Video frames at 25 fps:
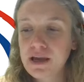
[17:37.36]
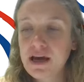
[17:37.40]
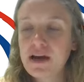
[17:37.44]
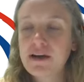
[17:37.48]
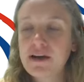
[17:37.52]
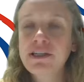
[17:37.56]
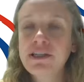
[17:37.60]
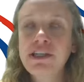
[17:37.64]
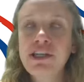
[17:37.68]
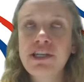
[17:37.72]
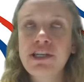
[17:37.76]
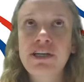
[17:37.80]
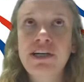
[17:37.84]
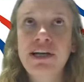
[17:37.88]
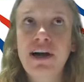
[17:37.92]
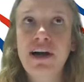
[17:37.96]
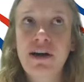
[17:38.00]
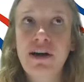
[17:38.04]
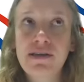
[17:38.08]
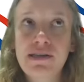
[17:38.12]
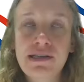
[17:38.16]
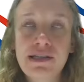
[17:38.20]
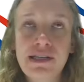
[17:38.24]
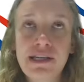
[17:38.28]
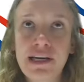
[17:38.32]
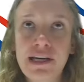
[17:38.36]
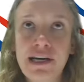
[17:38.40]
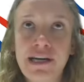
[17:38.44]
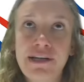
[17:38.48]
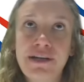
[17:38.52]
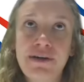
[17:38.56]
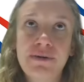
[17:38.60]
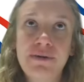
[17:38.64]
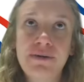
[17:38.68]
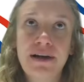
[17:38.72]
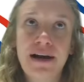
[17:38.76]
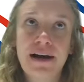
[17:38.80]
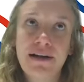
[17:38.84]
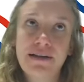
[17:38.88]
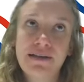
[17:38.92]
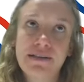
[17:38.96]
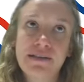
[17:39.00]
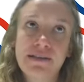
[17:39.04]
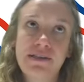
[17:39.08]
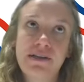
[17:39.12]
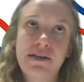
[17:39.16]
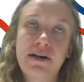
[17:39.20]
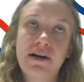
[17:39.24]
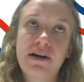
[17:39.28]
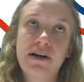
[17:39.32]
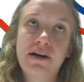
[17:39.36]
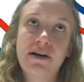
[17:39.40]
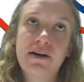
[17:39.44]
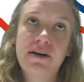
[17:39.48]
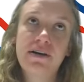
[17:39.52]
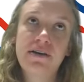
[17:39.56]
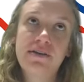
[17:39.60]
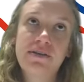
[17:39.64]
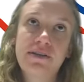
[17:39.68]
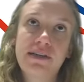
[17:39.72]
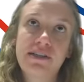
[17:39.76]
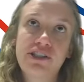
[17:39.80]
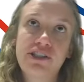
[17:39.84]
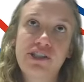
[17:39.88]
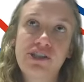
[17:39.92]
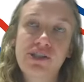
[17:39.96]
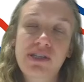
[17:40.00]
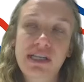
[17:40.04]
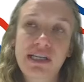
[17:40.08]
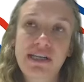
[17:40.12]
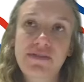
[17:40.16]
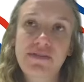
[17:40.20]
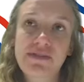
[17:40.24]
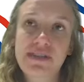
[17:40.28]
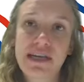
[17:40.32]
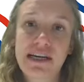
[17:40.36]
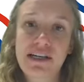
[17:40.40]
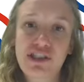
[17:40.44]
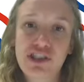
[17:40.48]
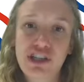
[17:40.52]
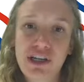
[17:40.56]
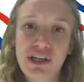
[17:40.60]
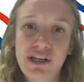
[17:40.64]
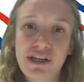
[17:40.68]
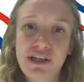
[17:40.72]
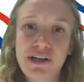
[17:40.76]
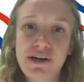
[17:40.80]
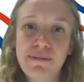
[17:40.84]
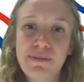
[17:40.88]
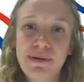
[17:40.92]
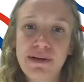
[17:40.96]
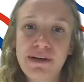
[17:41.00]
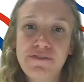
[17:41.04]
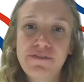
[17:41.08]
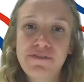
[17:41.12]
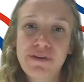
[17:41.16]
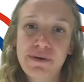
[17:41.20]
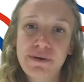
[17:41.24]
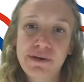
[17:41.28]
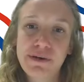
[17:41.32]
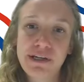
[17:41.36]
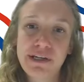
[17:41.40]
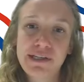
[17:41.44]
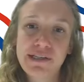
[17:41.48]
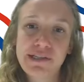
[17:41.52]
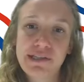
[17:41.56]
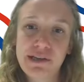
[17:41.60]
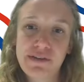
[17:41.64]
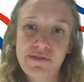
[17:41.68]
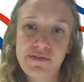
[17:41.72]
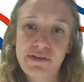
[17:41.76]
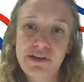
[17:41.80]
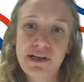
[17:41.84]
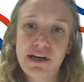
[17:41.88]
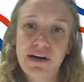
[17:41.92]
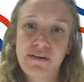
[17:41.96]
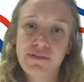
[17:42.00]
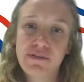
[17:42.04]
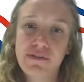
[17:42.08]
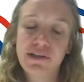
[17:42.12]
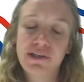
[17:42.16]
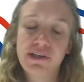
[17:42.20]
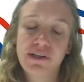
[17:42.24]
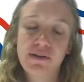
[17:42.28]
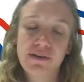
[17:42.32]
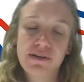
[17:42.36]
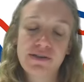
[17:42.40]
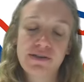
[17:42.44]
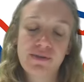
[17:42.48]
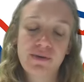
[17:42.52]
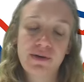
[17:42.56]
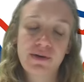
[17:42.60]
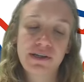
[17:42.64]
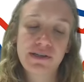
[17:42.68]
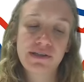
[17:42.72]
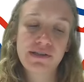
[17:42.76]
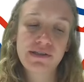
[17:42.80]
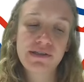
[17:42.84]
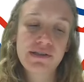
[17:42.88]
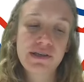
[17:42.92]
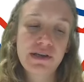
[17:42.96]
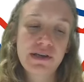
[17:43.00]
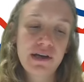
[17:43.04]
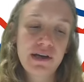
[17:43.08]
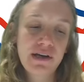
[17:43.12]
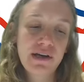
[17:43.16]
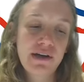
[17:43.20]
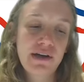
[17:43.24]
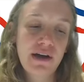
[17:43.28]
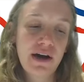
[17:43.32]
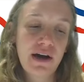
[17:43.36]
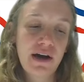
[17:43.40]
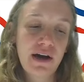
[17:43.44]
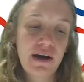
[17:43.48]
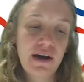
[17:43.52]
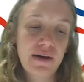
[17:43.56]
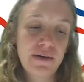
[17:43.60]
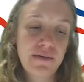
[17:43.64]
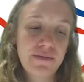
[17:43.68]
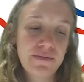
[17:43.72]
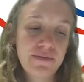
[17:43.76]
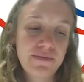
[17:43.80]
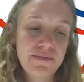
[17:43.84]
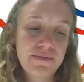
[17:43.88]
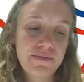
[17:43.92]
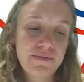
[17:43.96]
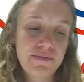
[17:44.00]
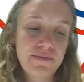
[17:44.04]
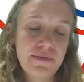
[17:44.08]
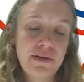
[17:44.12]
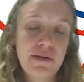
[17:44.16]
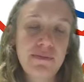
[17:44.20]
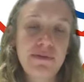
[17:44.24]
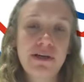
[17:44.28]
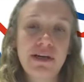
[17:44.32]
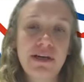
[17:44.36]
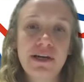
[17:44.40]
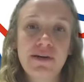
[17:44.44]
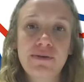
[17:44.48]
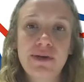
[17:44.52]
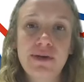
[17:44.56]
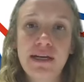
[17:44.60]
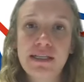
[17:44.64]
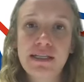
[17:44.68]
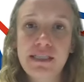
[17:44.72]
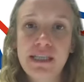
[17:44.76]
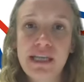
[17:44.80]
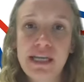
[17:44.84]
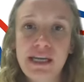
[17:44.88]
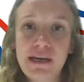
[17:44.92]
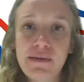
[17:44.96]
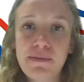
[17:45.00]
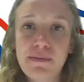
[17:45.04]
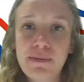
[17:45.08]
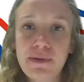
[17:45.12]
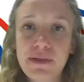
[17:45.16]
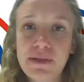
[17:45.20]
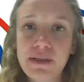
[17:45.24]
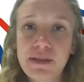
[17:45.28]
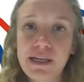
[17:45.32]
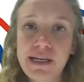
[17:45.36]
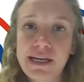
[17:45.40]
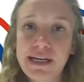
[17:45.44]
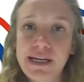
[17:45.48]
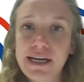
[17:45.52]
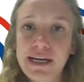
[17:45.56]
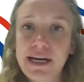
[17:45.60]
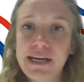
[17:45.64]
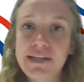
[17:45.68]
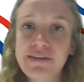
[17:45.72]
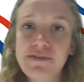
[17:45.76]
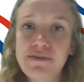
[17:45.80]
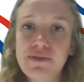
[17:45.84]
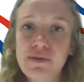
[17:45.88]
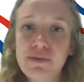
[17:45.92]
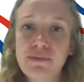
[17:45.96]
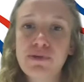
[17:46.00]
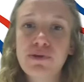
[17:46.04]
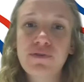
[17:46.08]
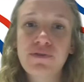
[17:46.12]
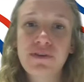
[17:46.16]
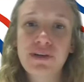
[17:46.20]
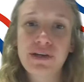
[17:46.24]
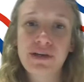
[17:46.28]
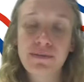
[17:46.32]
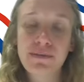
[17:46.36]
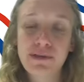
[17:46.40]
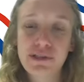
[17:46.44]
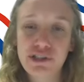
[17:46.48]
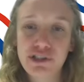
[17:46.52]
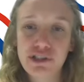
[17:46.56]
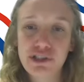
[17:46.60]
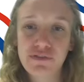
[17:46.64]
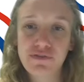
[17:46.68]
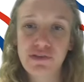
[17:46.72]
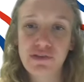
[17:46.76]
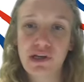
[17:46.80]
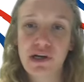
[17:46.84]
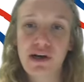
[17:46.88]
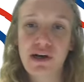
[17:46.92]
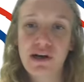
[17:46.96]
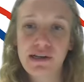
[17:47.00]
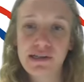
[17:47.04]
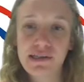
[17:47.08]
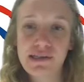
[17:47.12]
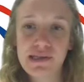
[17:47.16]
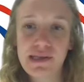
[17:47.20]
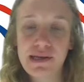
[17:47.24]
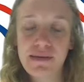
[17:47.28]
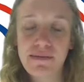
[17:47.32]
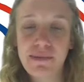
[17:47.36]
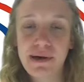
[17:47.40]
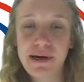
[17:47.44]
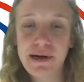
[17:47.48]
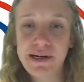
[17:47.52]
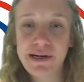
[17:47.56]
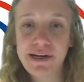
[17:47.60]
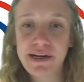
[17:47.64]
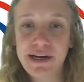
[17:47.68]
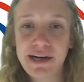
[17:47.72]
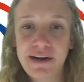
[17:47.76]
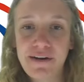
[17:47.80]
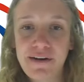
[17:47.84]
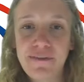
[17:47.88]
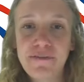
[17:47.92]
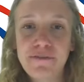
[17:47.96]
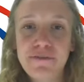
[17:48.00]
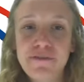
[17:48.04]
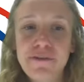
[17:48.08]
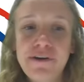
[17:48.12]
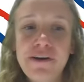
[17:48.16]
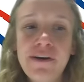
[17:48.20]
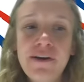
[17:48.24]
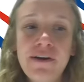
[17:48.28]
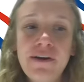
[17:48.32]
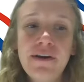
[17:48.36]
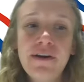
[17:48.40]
Out of curiosity, I know last uh, legislative session, a big focus of the governors was um, limiting red tape and like kind of removing a bunch of laws that might have